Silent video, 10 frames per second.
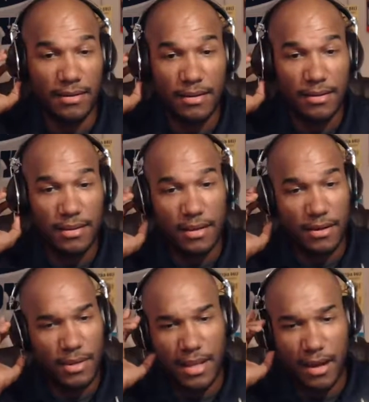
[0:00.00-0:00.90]

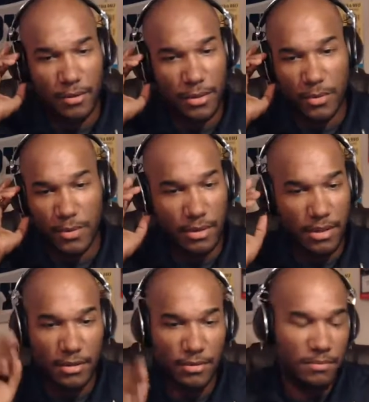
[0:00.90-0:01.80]
I don't know.
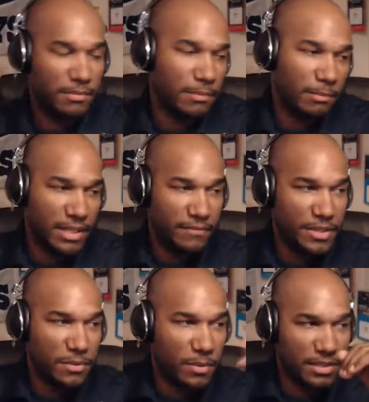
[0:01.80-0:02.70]
Believe
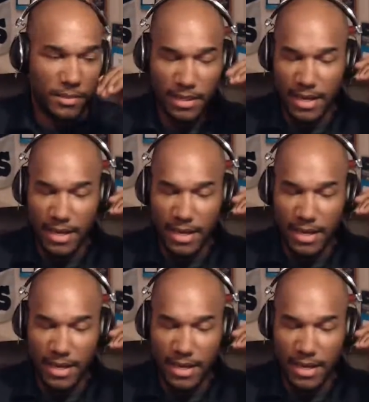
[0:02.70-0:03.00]
what you want to on